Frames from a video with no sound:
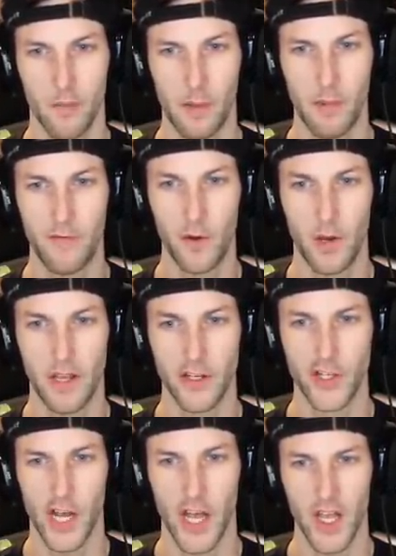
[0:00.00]
Maybe if you hit
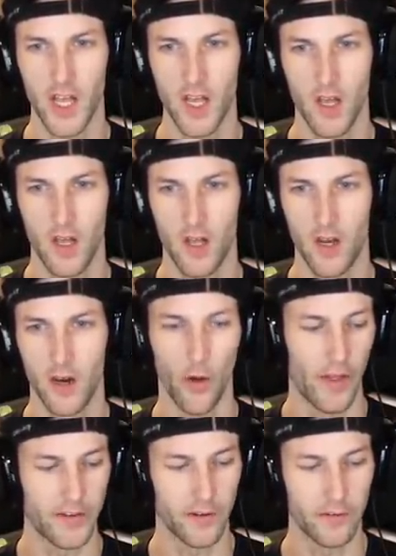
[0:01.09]
J? No,
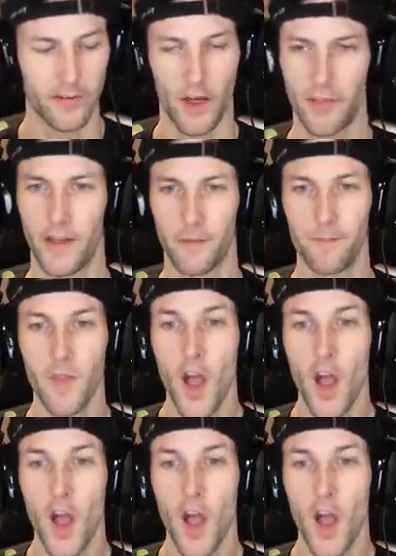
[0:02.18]
that does nothing.